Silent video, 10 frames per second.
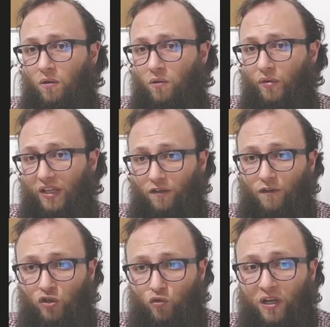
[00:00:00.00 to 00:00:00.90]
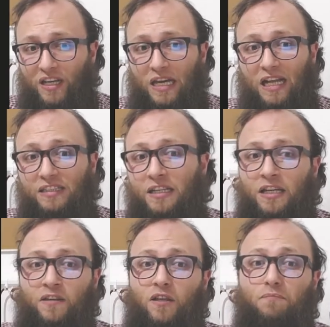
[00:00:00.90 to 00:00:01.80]
that eventually altering
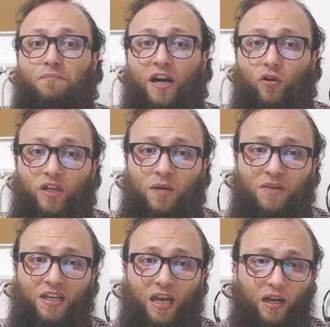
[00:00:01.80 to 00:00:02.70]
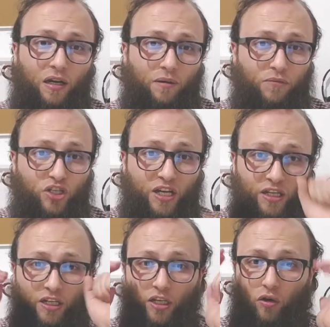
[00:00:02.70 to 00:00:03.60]
the biochemical
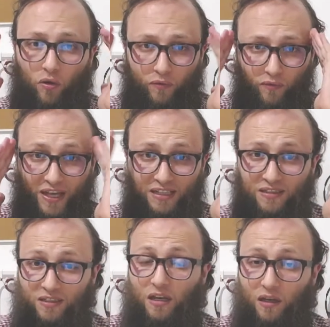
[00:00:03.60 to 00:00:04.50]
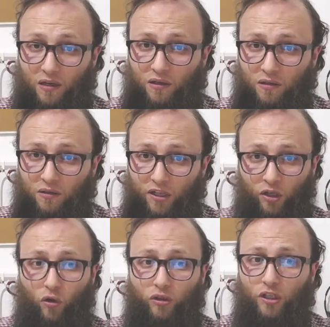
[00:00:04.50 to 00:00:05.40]
machinery of that cell in
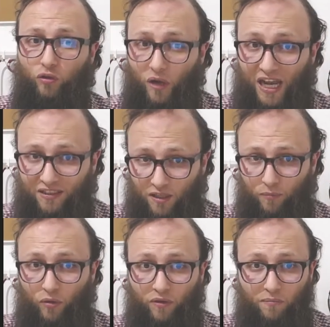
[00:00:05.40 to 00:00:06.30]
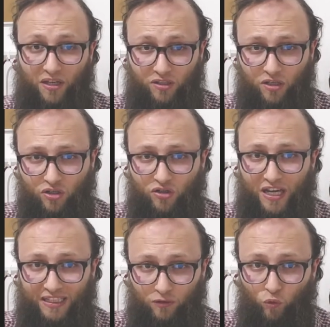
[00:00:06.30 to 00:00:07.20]
order to act upon the message
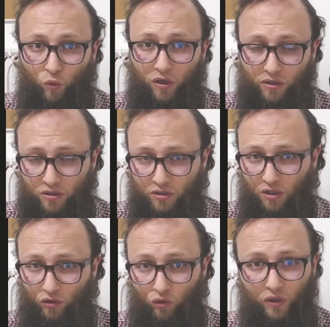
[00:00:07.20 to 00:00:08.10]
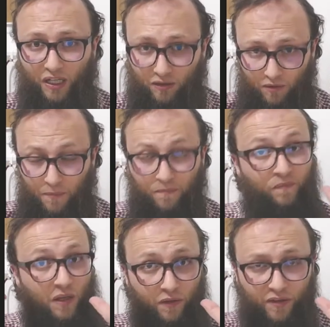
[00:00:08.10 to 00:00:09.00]
that was sent to it.
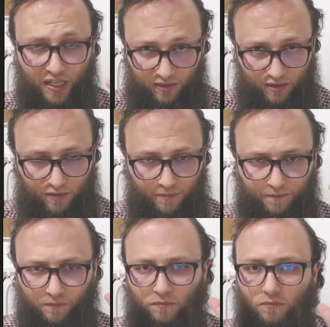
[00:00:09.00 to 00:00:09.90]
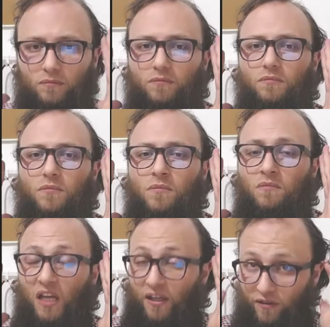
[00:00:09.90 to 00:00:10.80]
Thus,
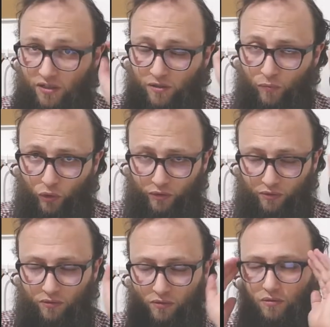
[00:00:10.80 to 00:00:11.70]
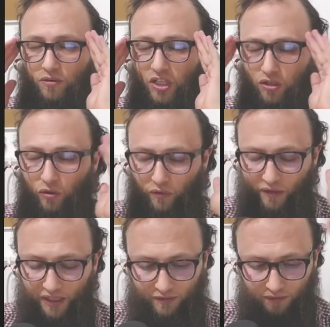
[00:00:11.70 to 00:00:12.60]
and this is important, just note
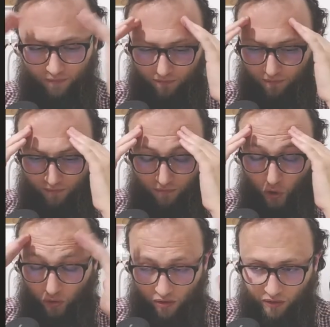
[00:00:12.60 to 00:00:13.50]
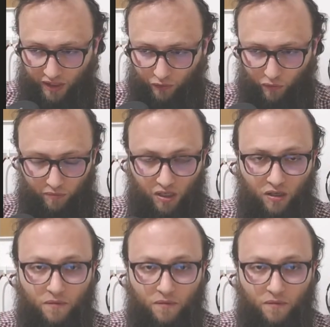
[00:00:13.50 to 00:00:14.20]
that, concentrate with me,